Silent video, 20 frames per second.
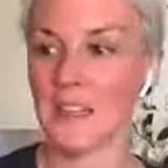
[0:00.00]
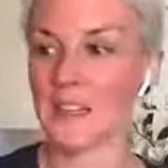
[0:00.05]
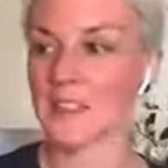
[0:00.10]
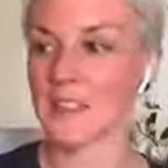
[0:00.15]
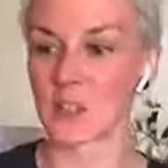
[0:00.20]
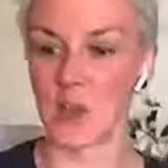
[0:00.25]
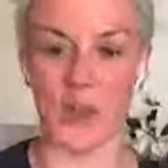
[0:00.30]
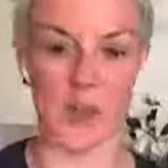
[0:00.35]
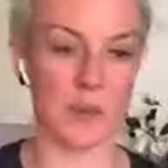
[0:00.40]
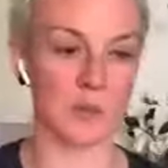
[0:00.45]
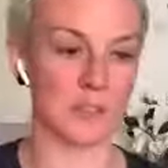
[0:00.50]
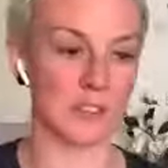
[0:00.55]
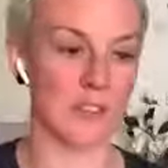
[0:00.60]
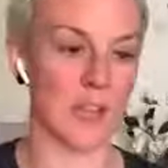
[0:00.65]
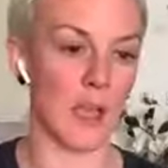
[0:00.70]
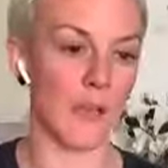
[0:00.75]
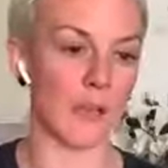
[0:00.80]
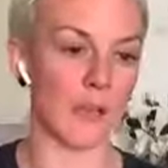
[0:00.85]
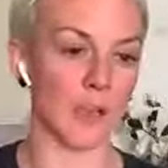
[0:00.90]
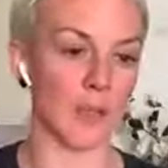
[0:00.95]
So he was
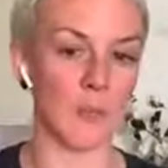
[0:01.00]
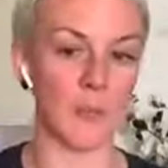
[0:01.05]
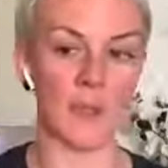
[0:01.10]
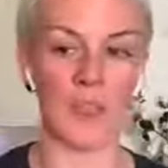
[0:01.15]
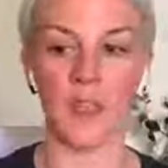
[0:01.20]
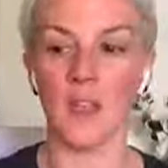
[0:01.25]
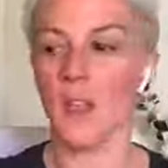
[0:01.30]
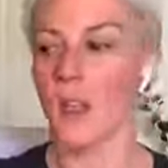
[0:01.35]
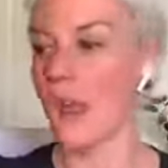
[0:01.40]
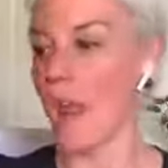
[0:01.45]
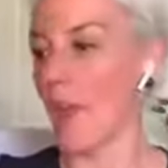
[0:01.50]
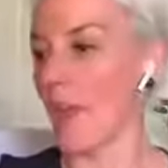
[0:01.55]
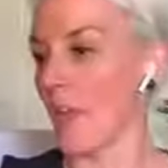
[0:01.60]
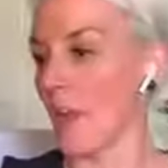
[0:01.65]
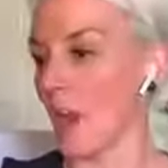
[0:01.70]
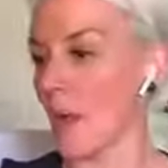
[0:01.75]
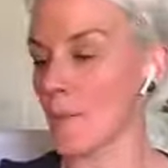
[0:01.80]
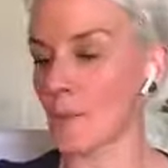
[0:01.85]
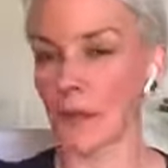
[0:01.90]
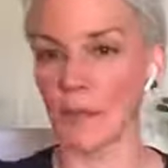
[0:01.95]
laughing at me and then
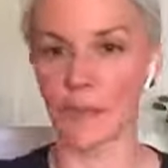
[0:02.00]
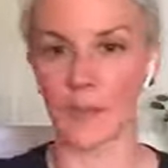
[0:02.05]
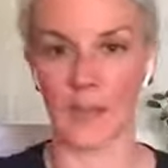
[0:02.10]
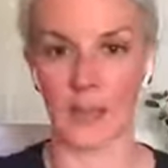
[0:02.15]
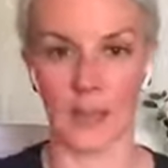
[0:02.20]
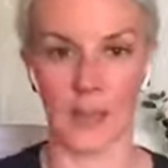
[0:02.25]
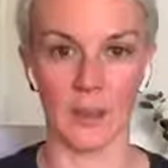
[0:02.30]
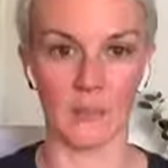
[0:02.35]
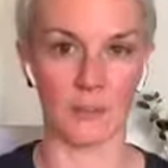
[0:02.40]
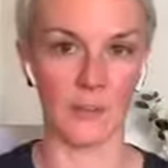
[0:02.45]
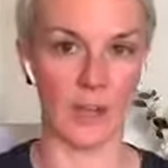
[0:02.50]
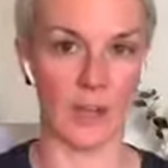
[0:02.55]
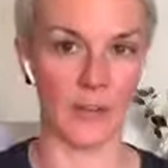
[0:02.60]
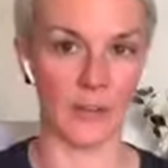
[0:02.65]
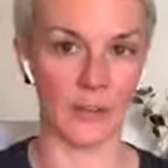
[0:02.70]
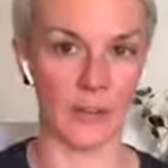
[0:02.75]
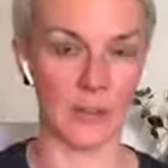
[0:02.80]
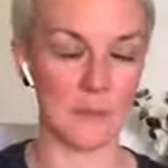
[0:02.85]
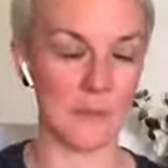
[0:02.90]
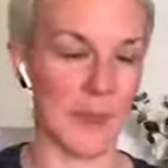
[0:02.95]
I'm laughing at him
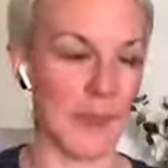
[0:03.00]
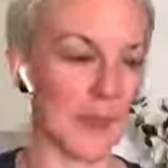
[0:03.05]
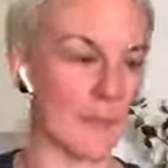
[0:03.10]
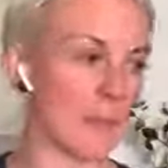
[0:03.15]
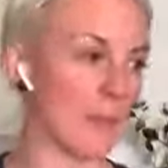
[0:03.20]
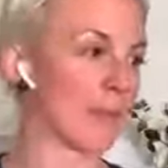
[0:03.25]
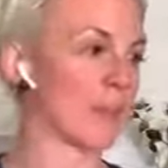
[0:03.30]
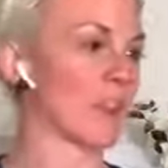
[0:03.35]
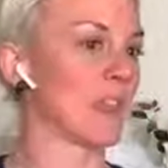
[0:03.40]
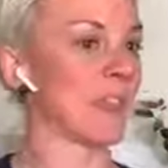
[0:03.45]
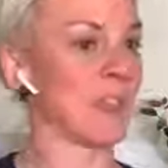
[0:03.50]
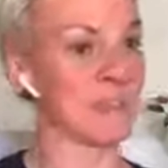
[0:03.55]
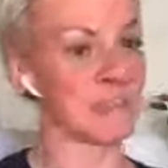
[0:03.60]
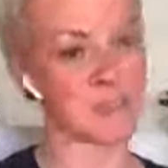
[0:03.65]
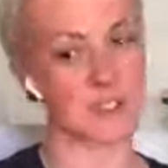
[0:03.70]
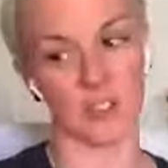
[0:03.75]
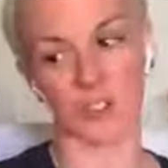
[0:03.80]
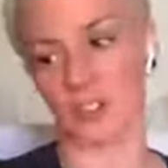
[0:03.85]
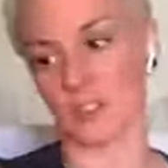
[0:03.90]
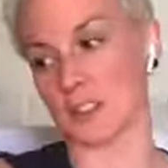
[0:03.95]
laughing at me. And then the
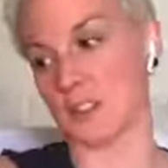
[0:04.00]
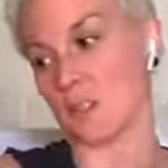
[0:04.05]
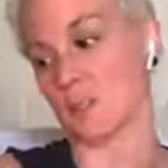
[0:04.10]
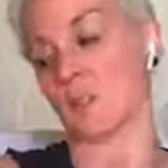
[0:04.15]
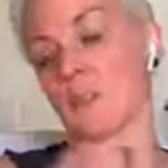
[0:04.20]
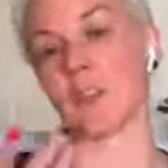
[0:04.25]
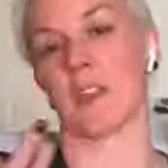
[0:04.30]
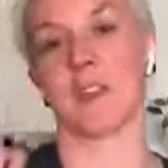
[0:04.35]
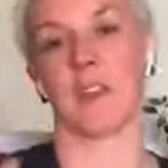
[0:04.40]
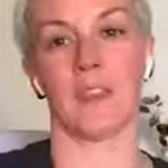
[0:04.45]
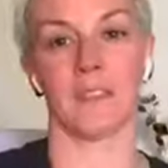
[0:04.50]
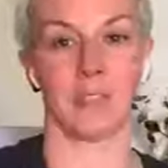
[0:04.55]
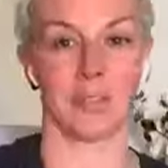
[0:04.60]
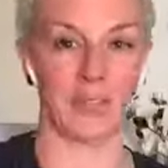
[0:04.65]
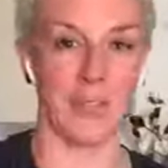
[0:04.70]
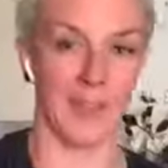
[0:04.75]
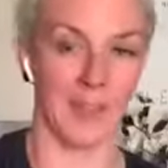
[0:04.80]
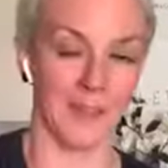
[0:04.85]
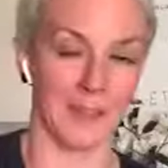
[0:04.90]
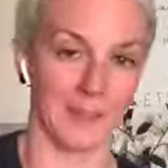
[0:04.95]
kids are just doing the kid
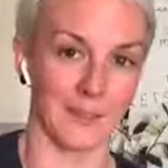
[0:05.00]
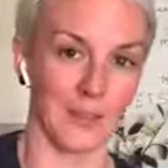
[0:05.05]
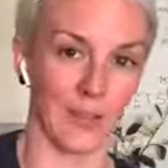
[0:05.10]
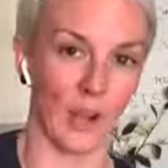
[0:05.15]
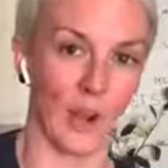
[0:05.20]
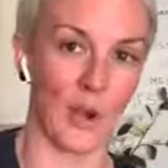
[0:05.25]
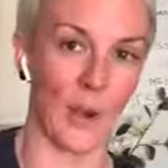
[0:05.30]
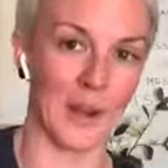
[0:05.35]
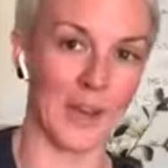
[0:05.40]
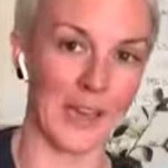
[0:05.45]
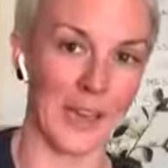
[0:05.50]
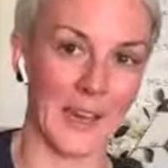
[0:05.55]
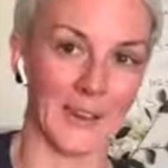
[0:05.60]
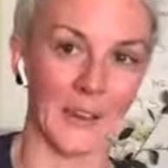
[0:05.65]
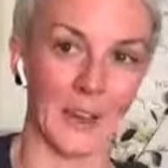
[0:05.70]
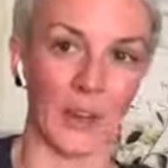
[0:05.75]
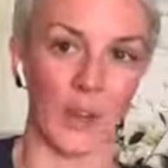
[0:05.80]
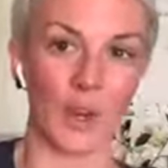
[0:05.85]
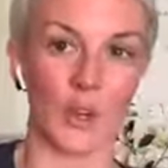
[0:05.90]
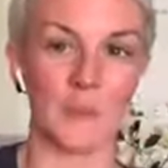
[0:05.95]
thing and, you know,
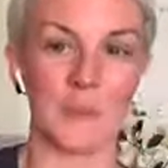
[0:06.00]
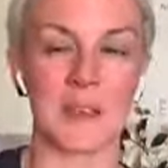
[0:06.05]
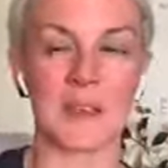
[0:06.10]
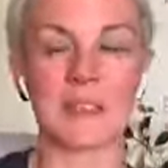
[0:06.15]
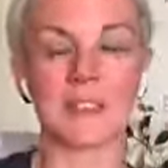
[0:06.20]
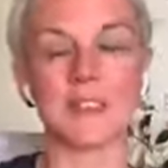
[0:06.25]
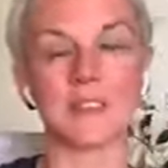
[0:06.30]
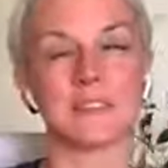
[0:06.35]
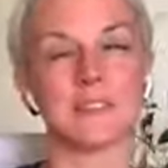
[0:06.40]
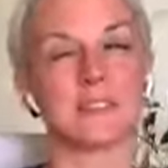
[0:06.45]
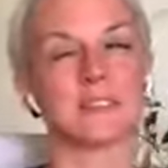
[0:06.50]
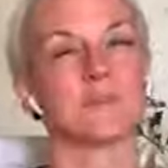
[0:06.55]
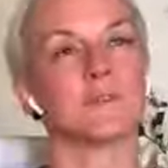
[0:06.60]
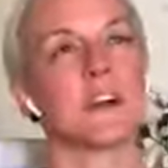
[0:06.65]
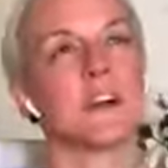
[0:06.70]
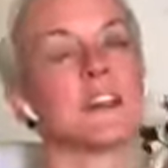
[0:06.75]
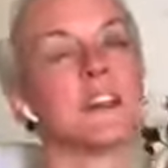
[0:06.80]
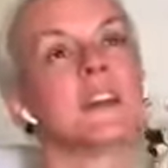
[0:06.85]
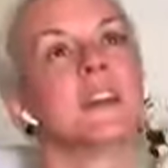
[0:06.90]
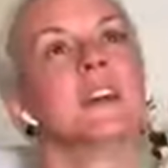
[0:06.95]
carrying on and being silly and
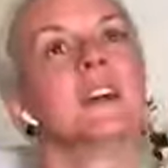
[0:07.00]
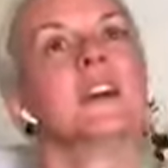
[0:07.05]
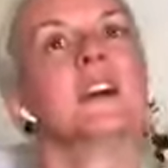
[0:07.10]
funny.